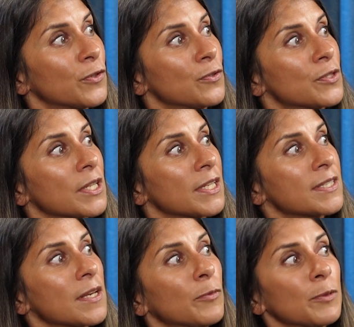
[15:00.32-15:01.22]
food. So there's
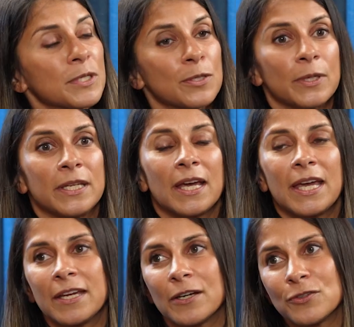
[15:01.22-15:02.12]
somewhere between
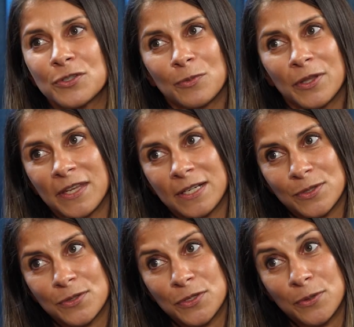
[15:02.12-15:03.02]
800 to
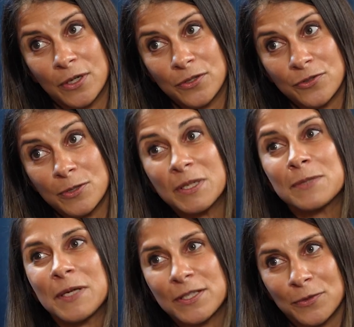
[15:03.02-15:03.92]
1,200, but it
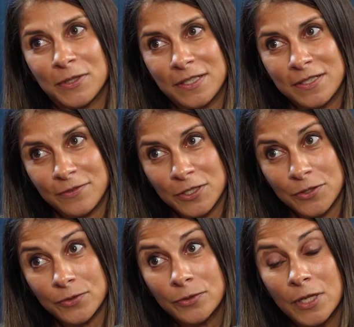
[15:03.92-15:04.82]
depends on the
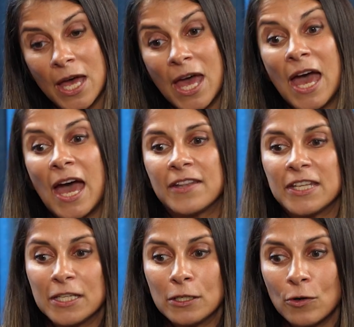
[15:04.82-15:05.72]
individual. And
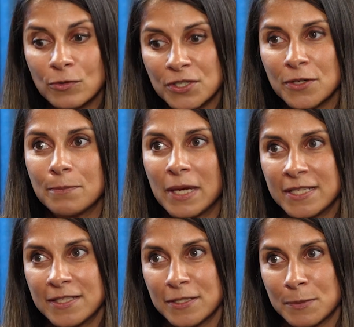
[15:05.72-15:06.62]
then the long-term
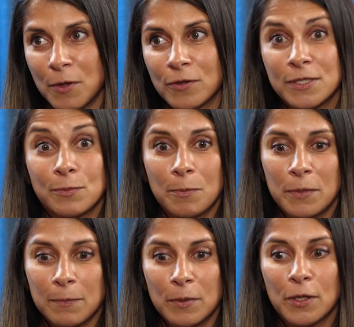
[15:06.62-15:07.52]
maintenance part is when
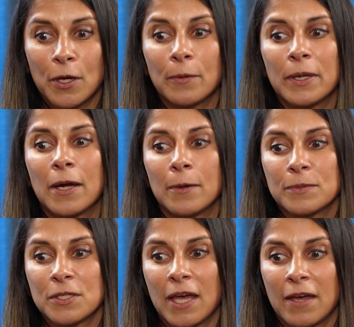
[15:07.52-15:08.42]
people are going up
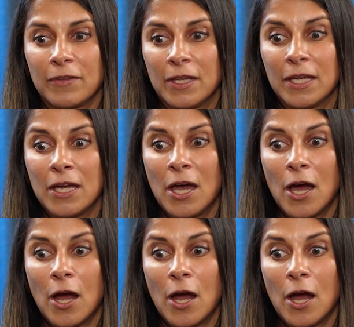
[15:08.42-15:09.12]
to having